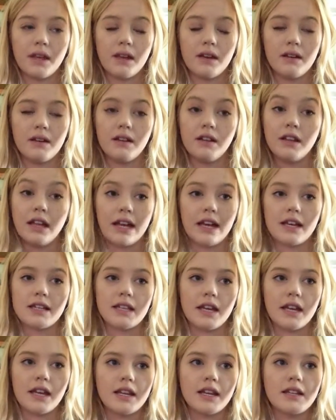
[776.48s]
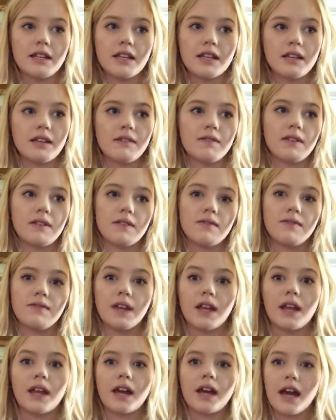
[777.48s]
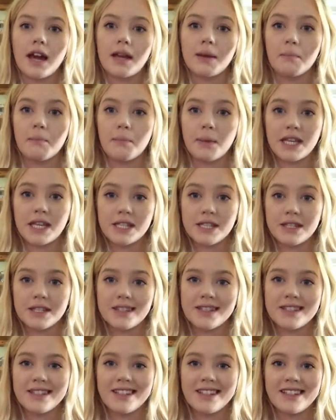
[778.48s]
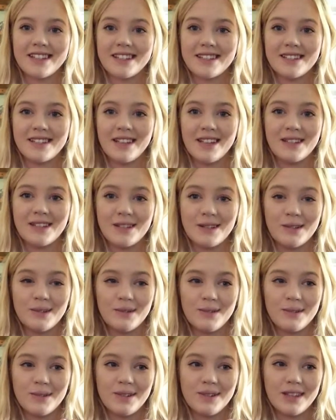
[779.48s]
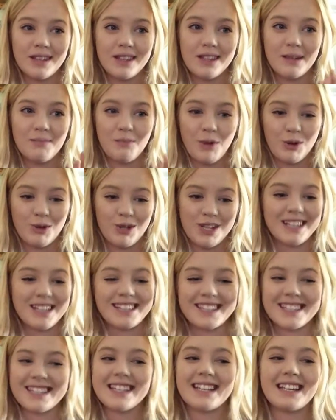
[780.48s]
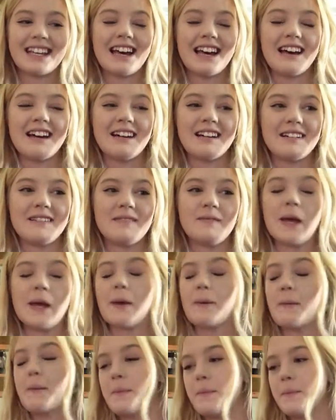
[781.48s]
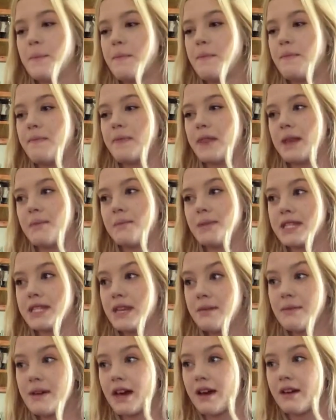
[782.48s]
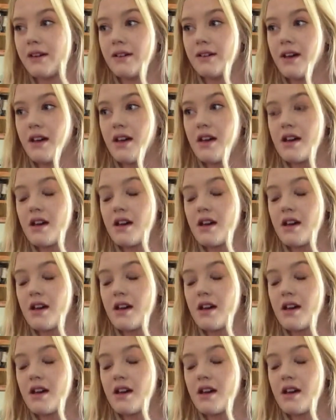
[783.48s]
like I said, I didn't even feel like I had muscles to do the motions. But somehow